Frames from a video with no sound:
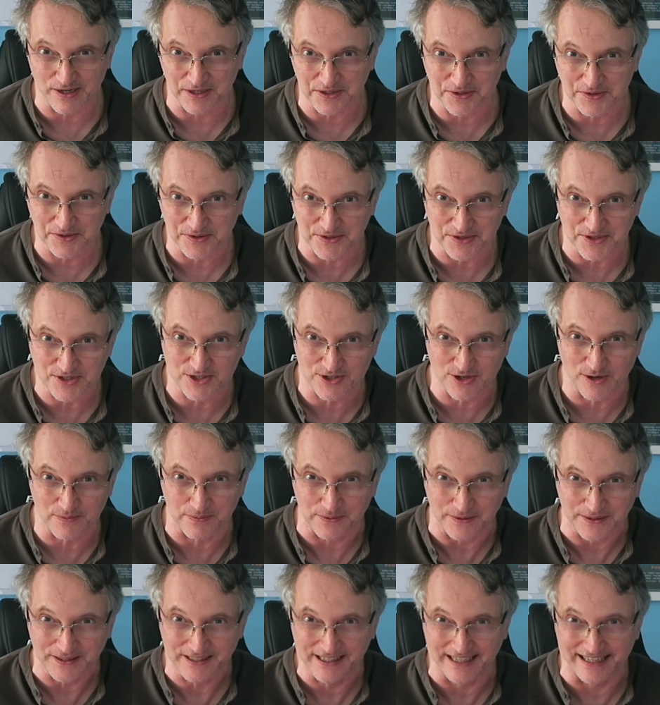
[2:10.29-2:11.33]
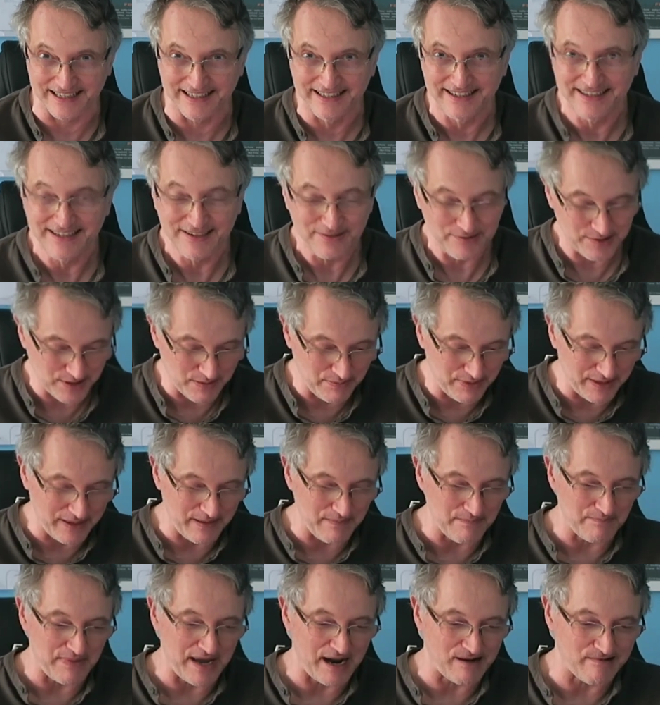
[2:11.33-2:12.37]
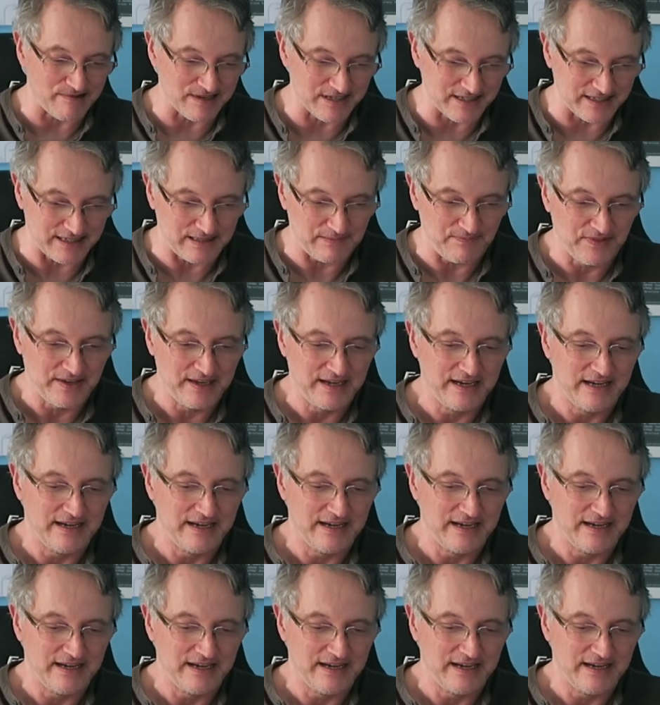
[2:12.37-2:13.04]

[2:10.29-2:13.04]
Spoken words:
and I couldn't stop it. It was a bit embarrassing.